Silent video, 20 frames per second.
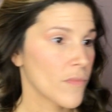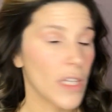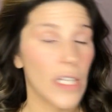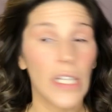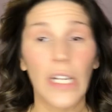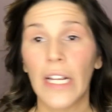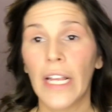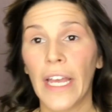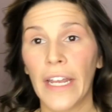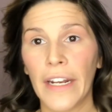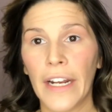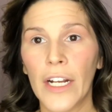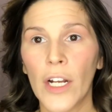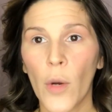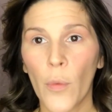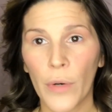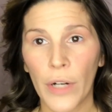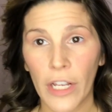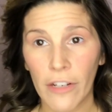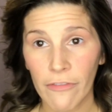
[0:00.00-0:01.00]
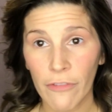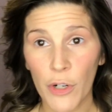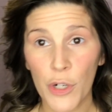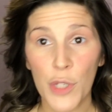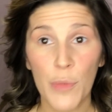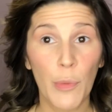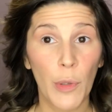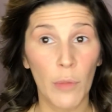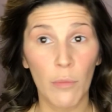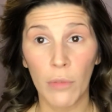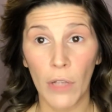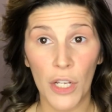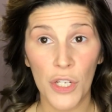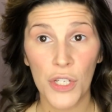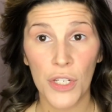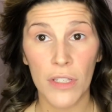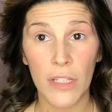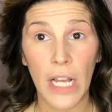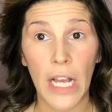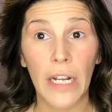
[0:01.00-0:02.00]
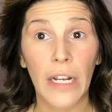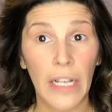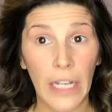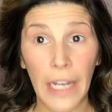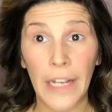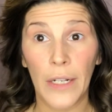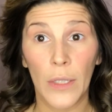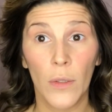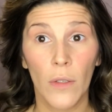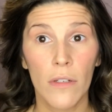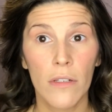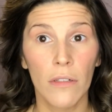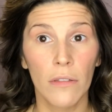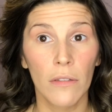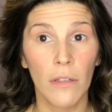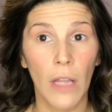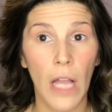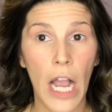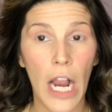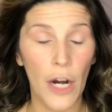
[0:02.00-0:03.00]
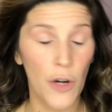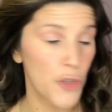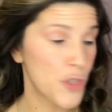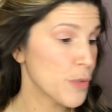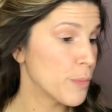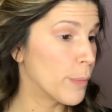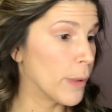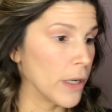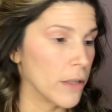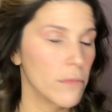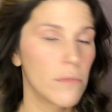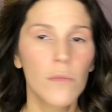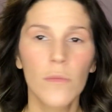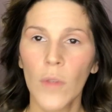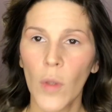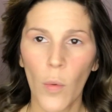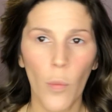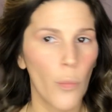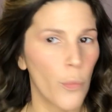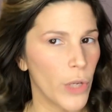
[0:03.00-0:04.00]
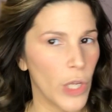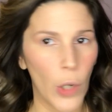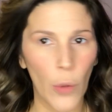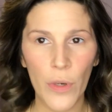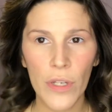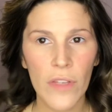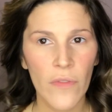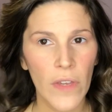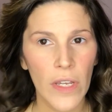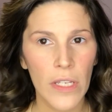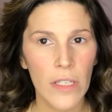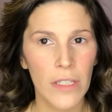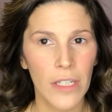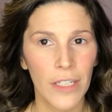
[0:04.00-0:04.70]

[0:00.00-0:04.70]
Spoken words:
And again, I know when I first put blushes on, it kind of looks a little harsh, but we always fix